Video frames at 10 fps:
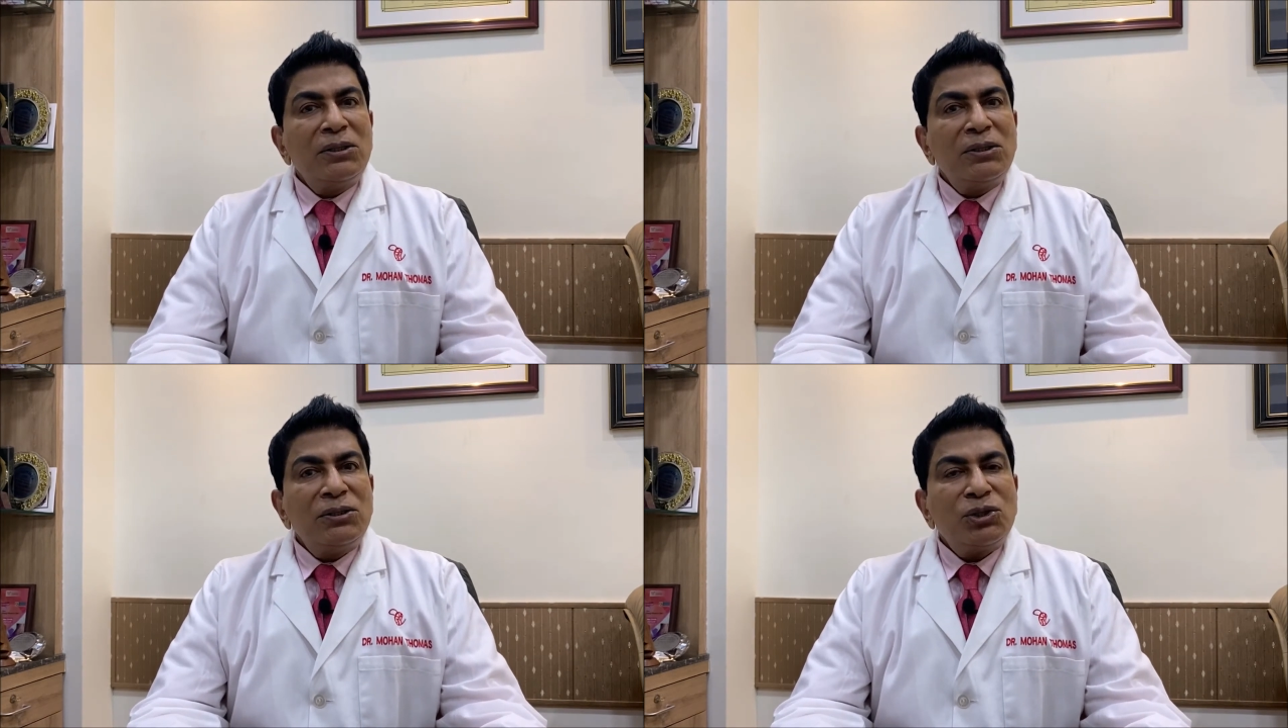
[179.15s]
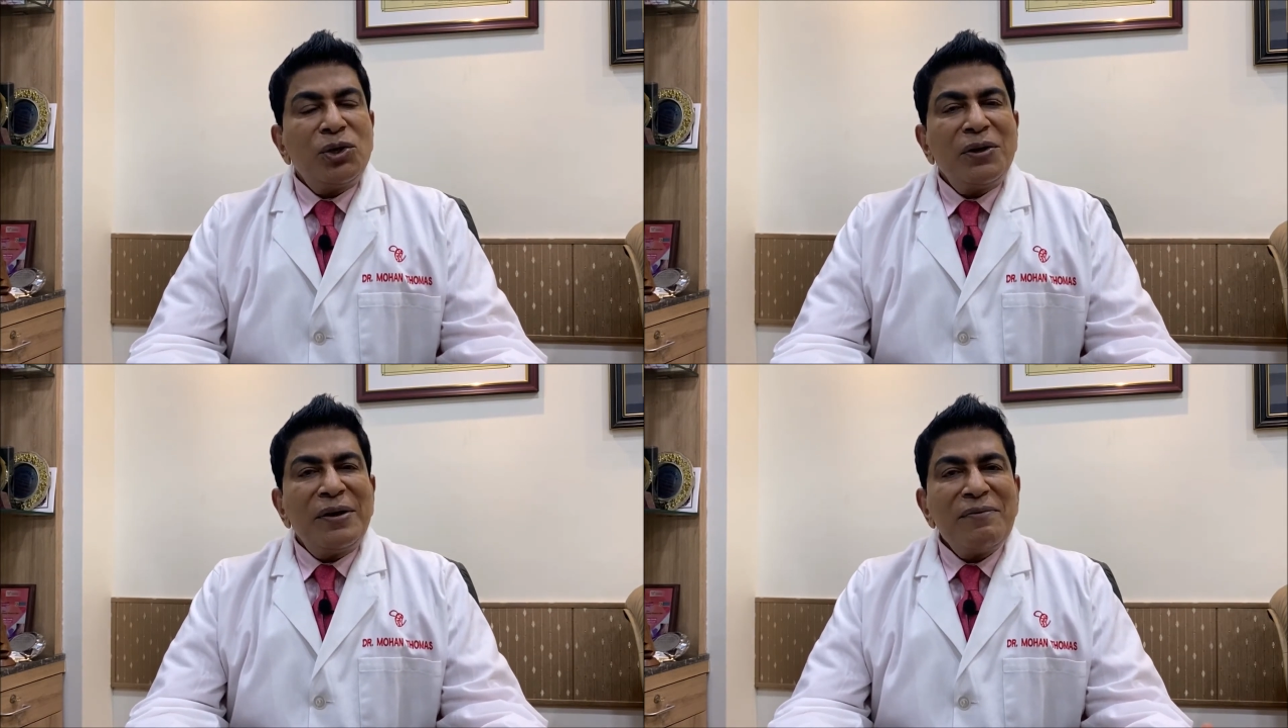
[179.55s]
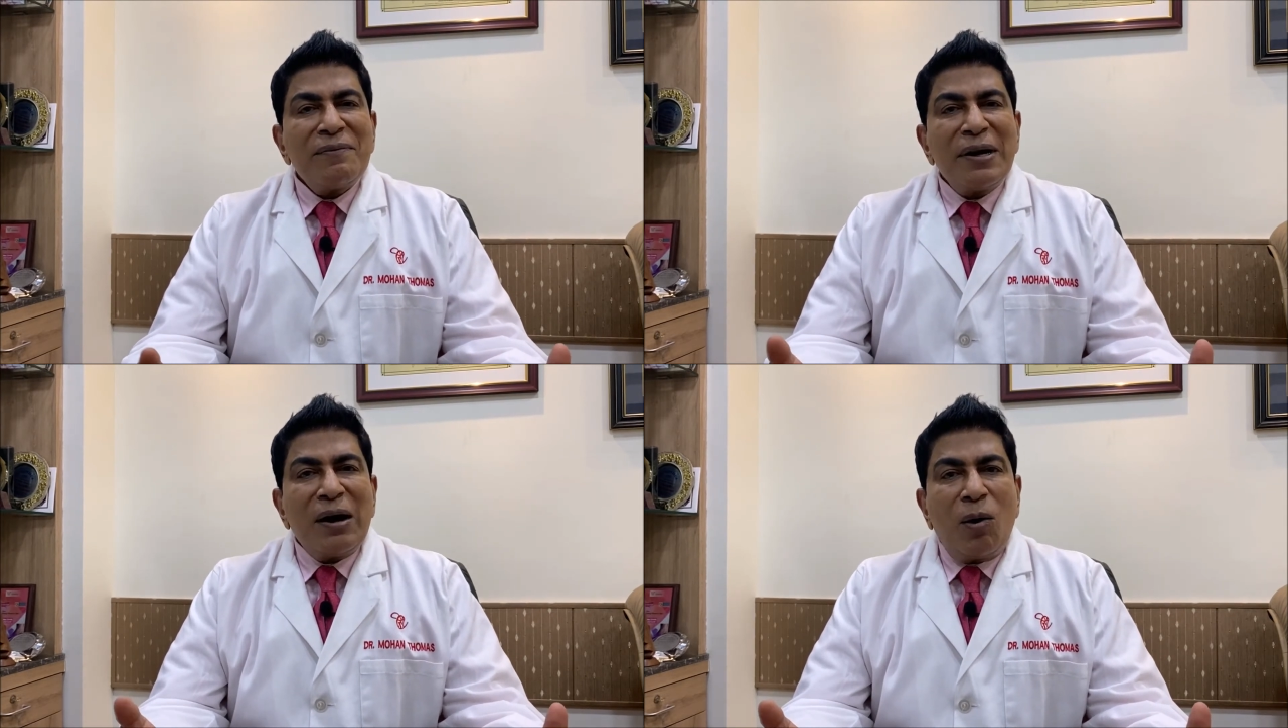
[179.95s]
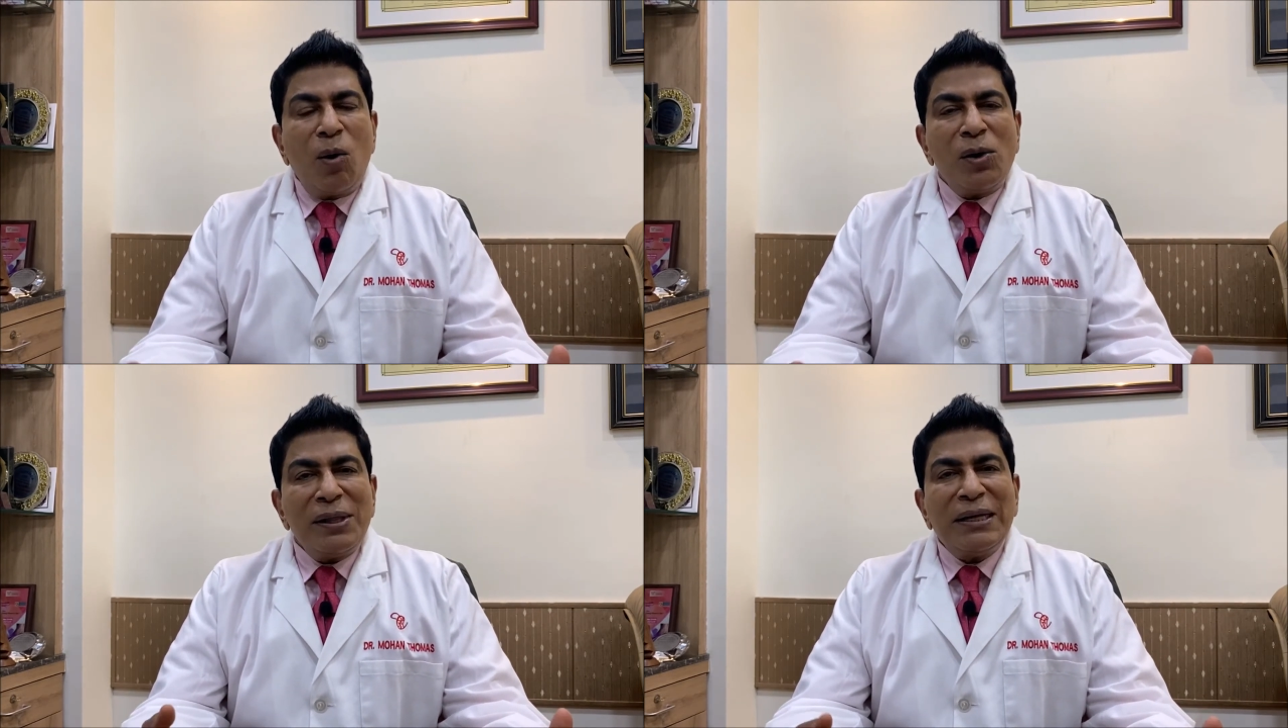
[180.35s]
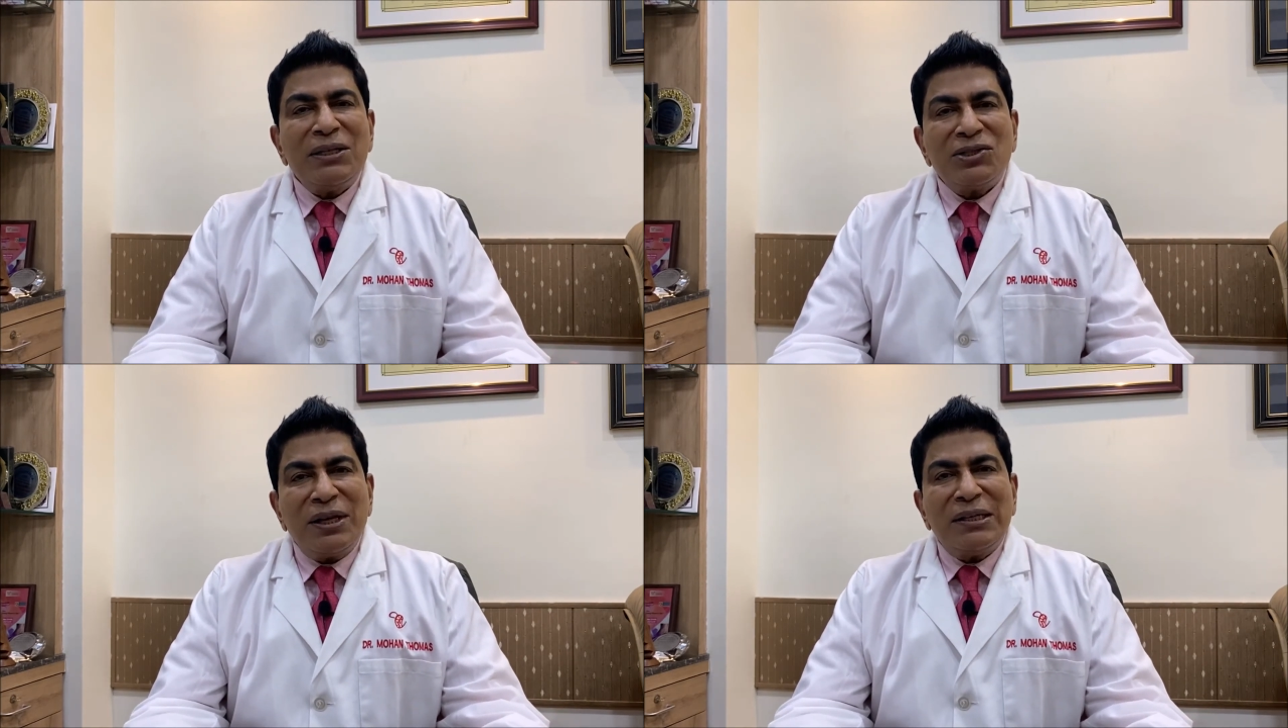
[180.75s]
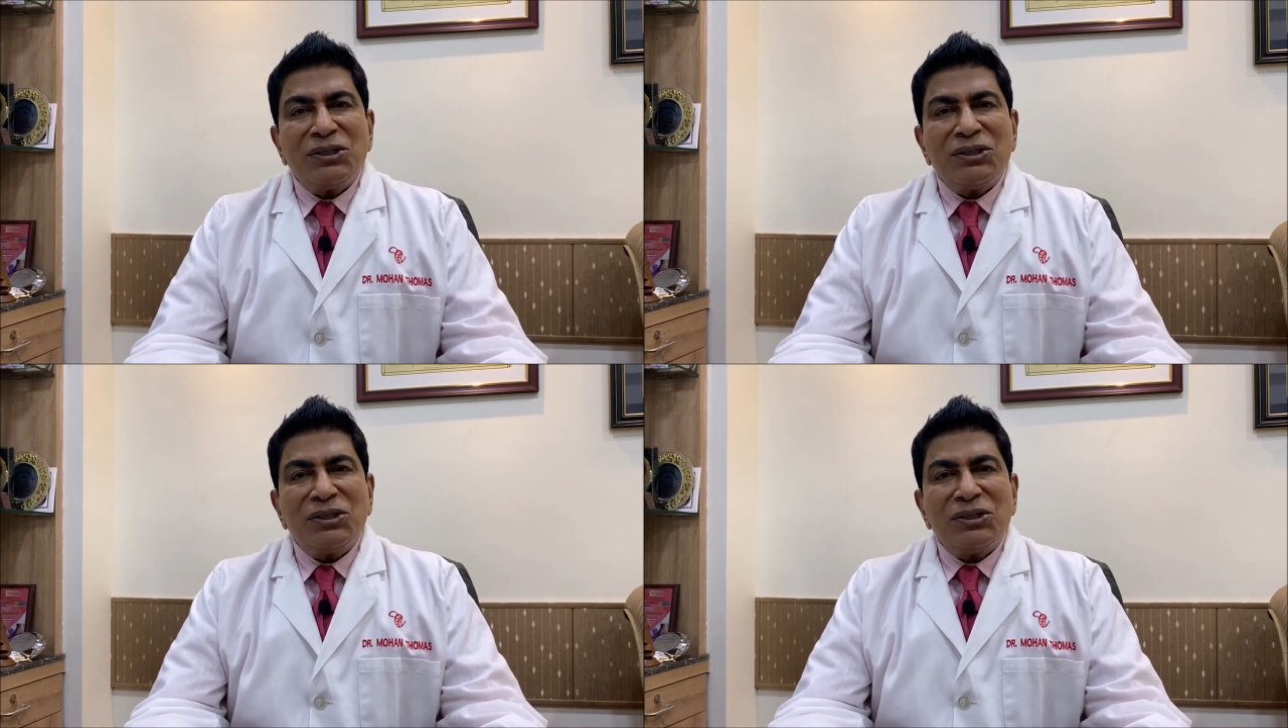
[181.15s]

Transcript: So if all these things